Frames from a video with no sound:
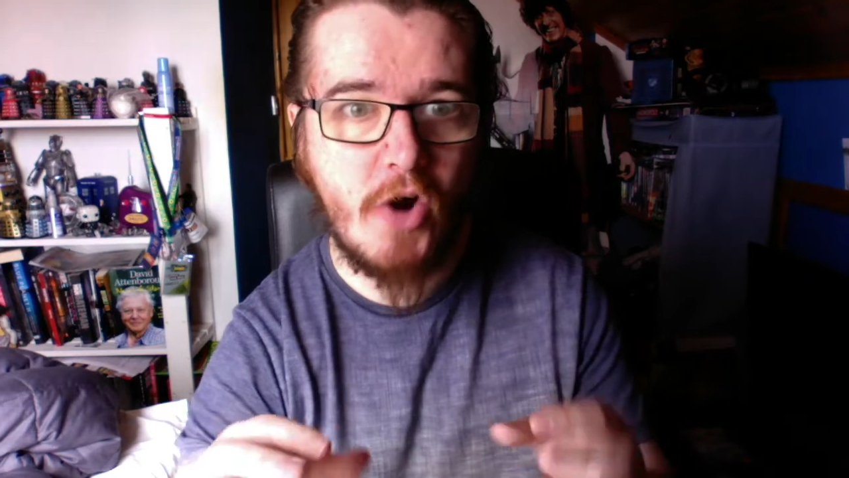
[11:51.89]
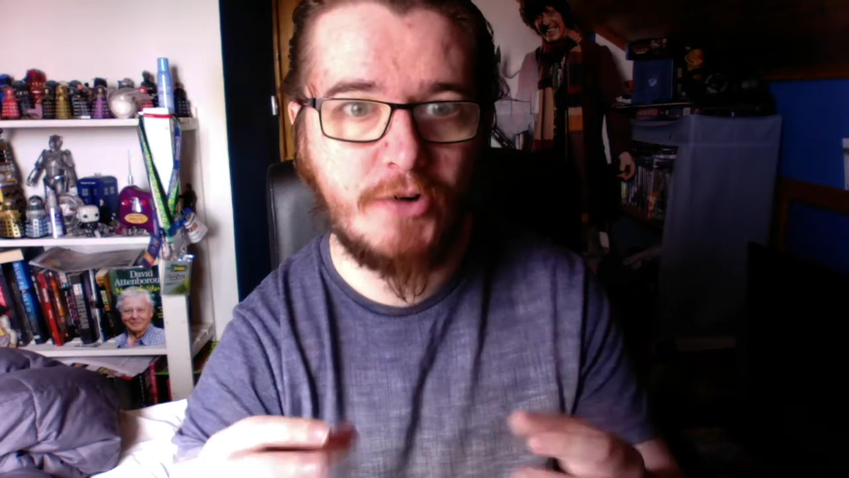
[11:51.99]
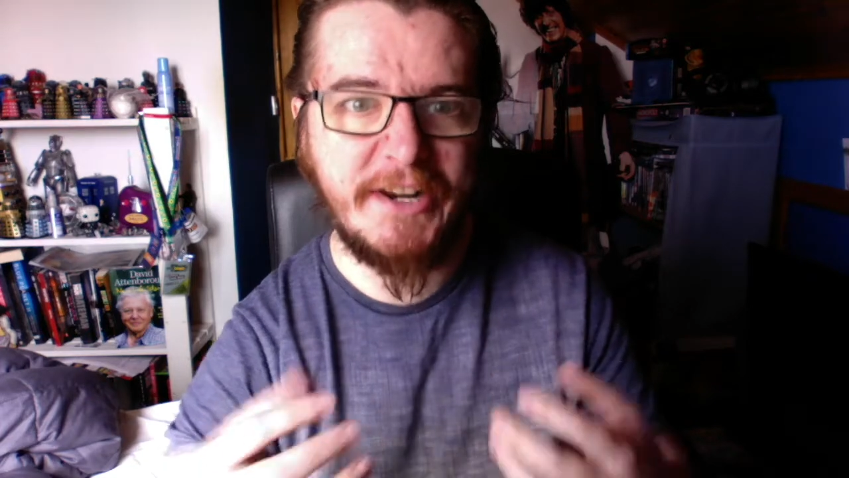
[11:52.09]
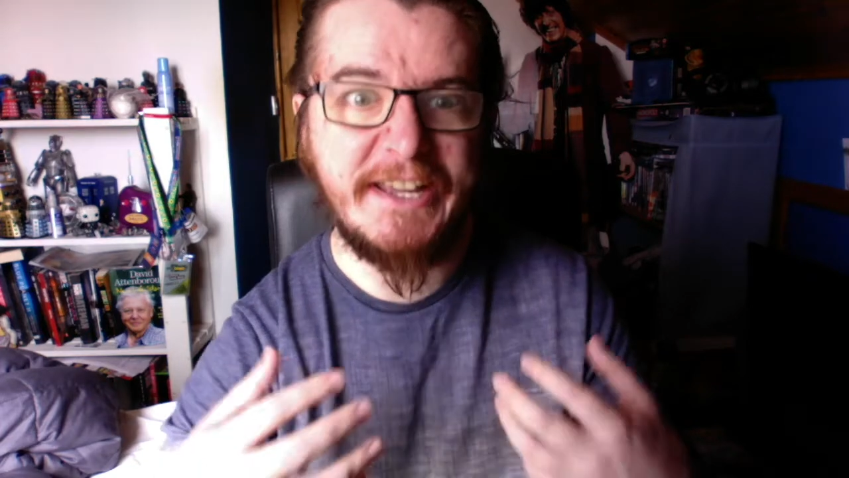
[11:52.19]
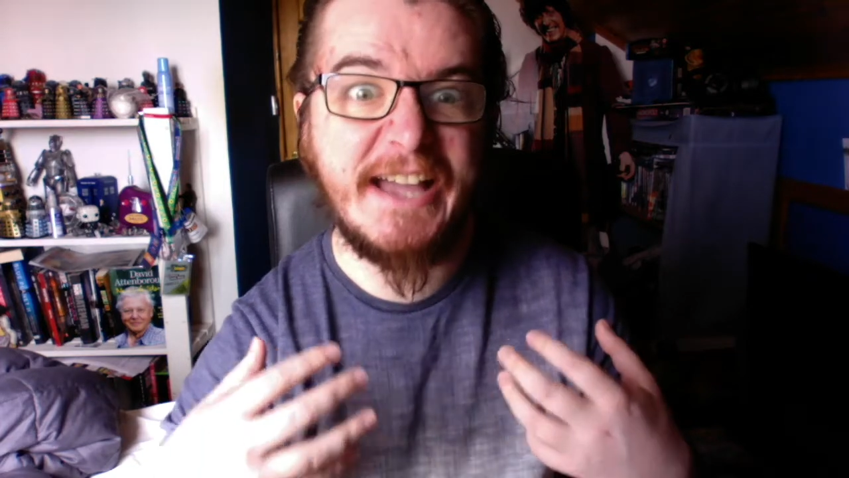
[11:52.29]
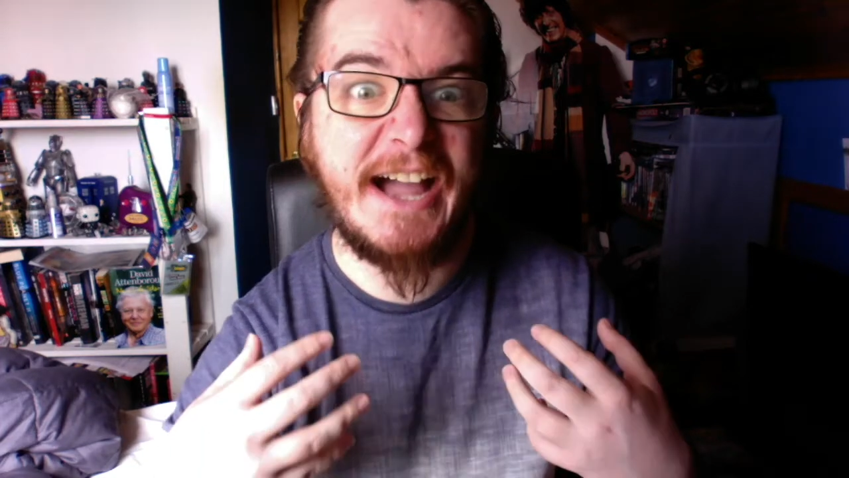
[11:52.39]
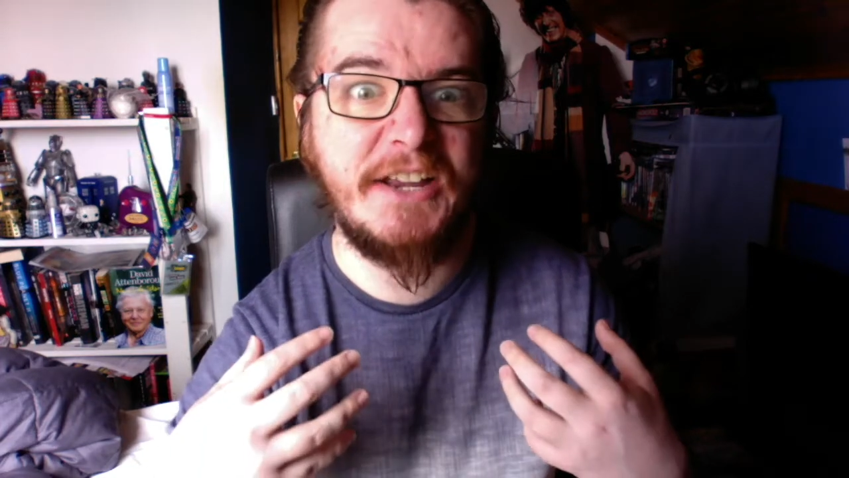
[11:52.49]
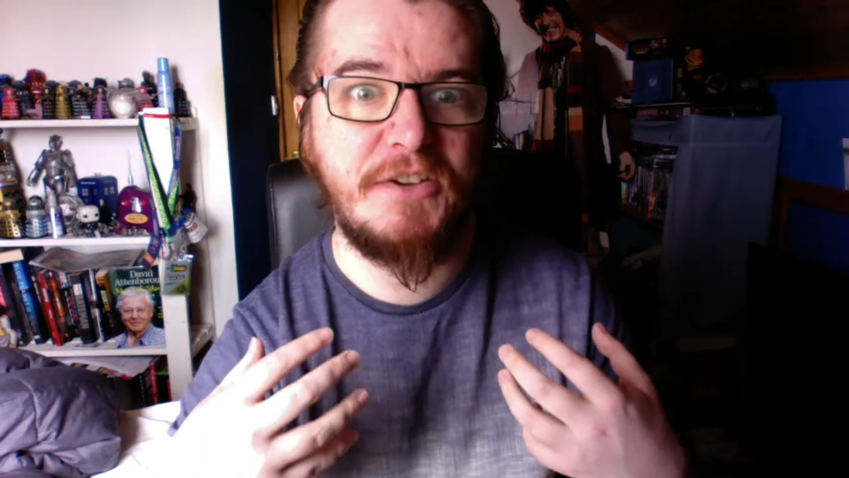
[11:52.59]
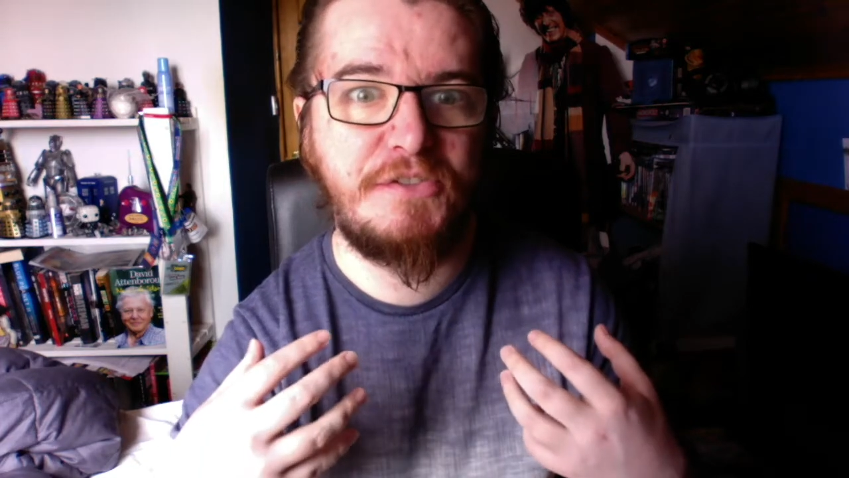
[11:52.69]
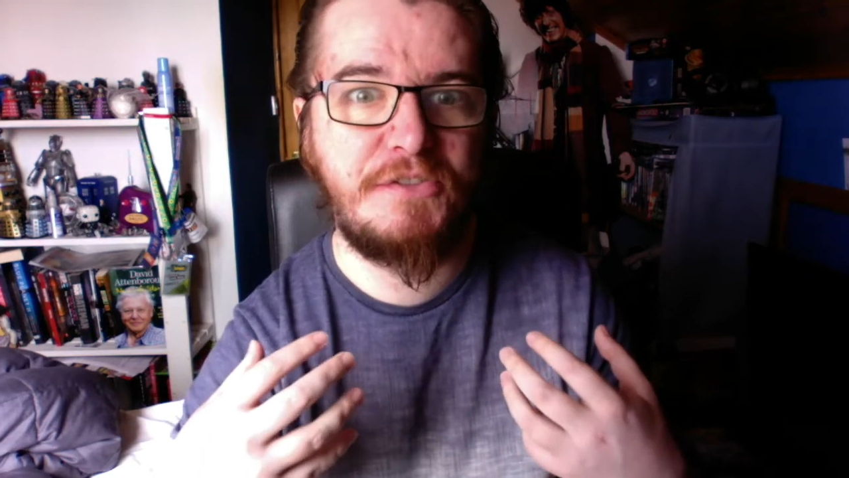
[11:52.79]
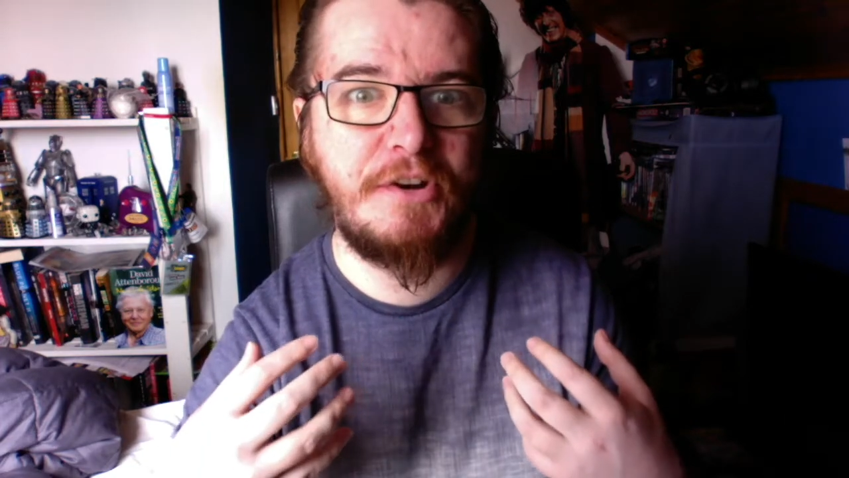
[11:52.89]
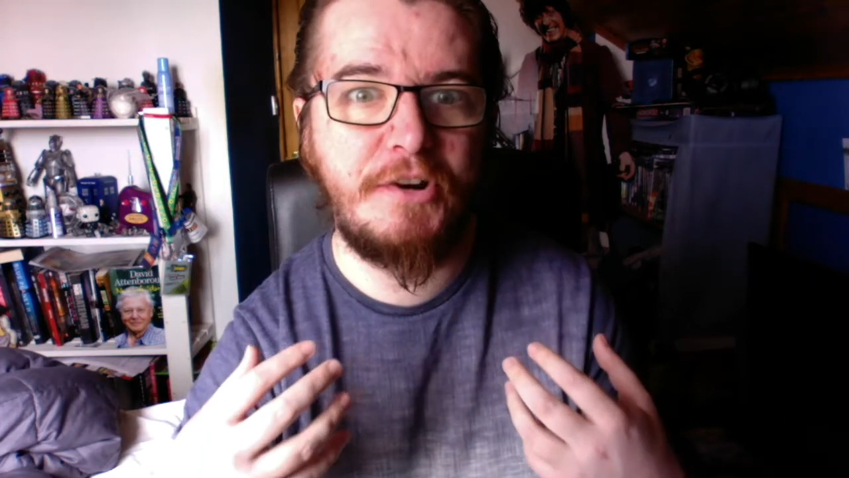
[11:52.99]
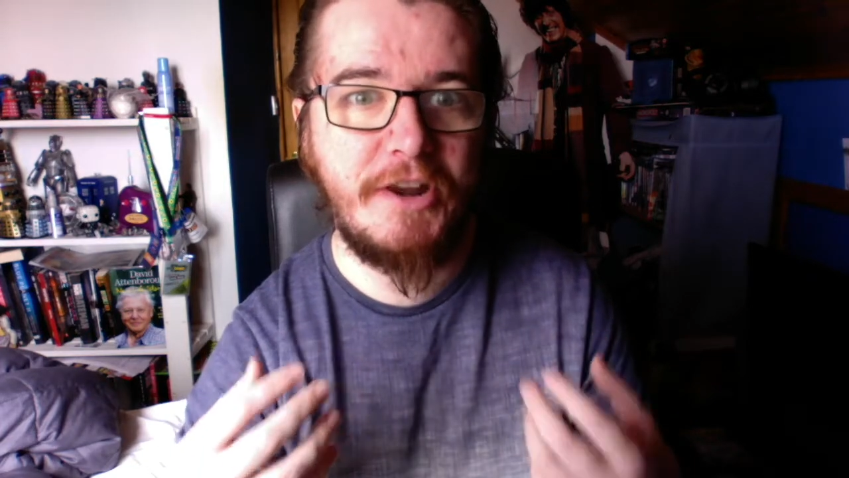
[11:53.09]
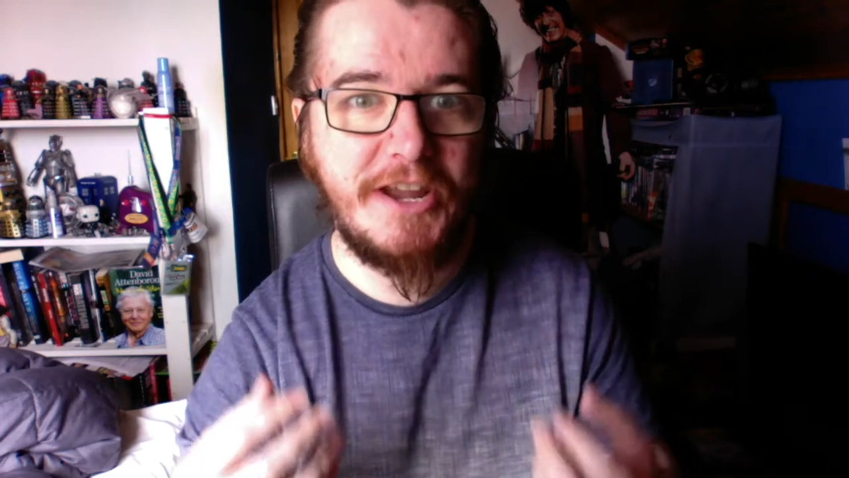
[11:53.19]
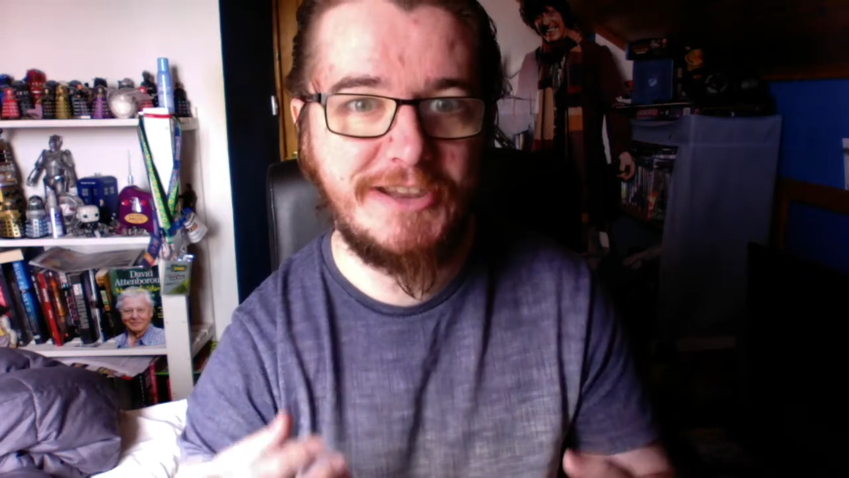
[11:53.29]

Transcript: or a gangster